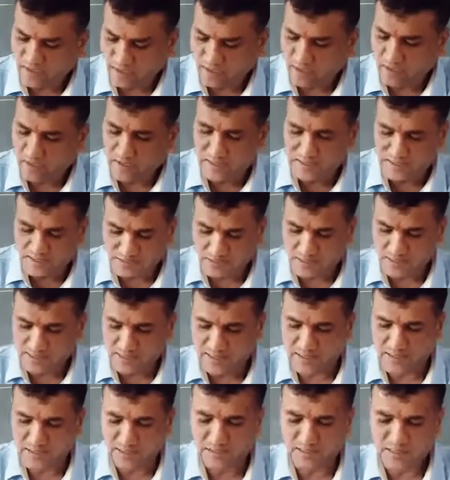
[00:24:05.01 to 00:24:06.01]
Already sir
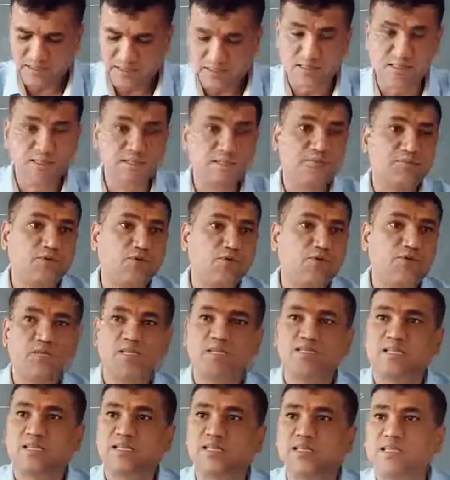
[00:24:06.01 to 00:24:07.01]
has discussed about
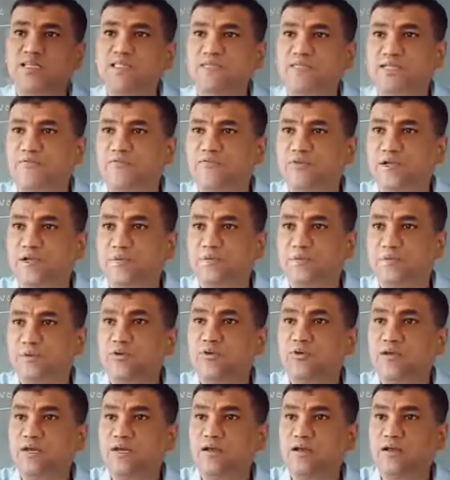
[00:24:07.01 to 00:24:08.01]
this, I think somewhere,
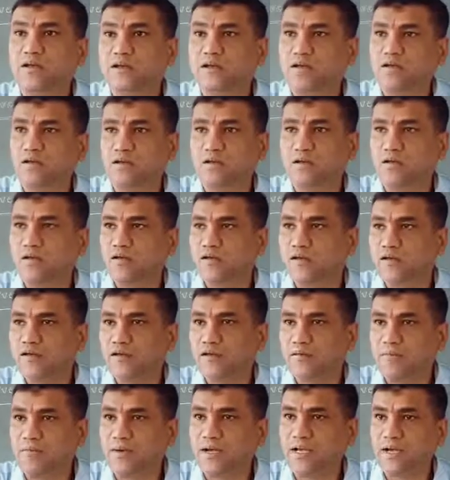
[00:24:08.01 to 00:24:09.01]
purine
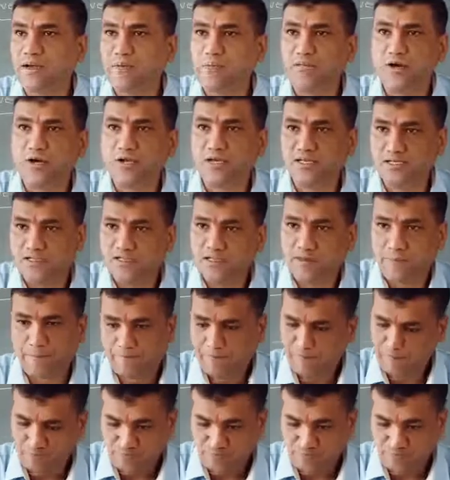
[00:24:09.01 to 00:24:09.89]
metabolism.